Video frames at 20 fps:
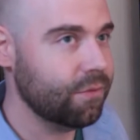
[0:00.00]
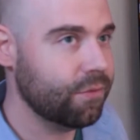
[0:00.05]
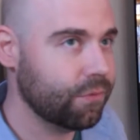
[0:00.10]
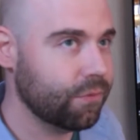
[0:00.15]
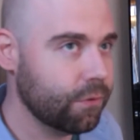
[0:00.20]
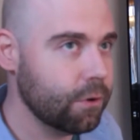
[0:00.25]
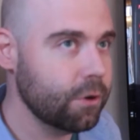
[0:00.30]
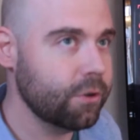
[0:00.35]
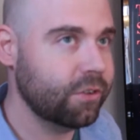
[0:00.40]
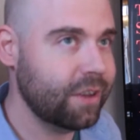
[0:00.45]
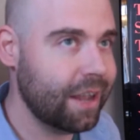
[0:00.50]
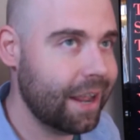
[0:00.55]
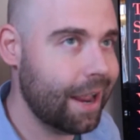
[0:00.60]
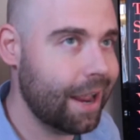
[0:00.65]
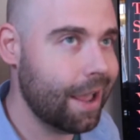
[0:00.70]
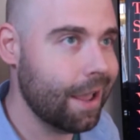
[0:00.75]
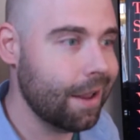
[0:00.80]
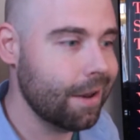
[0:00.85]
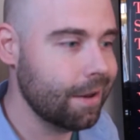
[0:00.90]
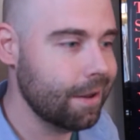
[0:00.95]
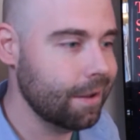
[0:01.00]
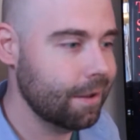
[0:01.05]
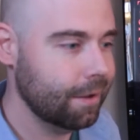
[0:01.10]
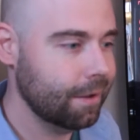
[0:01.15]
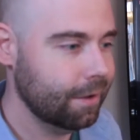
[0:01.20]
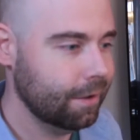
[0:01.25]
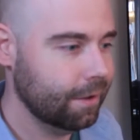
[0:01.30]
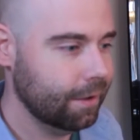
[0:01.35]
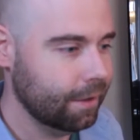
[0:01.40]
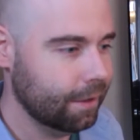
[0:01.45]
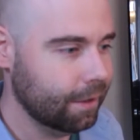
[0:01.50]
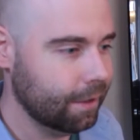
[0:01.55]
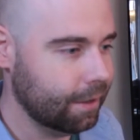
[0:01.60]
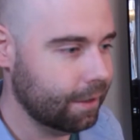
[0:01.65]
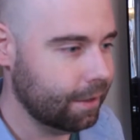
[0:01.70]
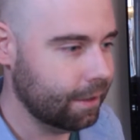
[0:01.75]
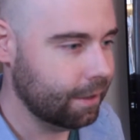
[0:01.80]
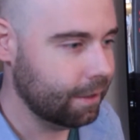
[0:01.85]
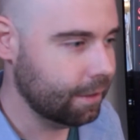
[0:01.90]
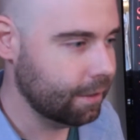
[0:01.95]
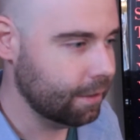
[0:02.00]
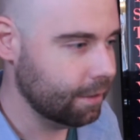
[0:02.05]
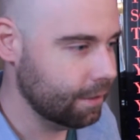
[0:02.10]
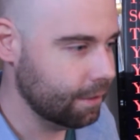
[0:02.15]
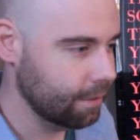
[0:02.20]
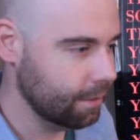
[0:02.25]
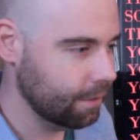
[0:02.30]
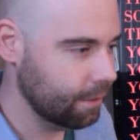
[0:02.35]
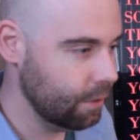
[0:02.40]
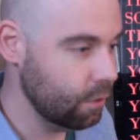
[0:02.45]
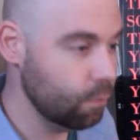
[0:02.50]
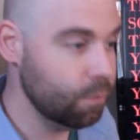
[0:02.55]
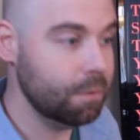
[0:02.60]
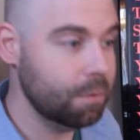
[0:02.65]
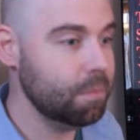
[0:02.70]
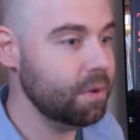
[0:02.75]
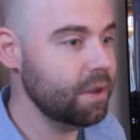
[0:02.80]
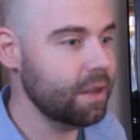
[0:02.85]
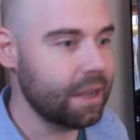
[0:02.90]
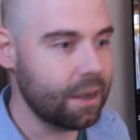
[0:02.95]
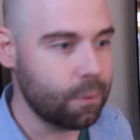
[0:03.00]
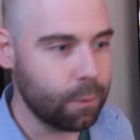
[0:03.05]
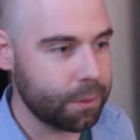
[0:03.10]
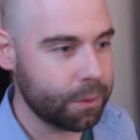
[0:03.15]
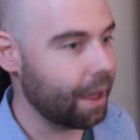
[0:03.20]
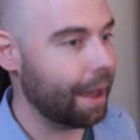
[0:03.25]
first-hand human being with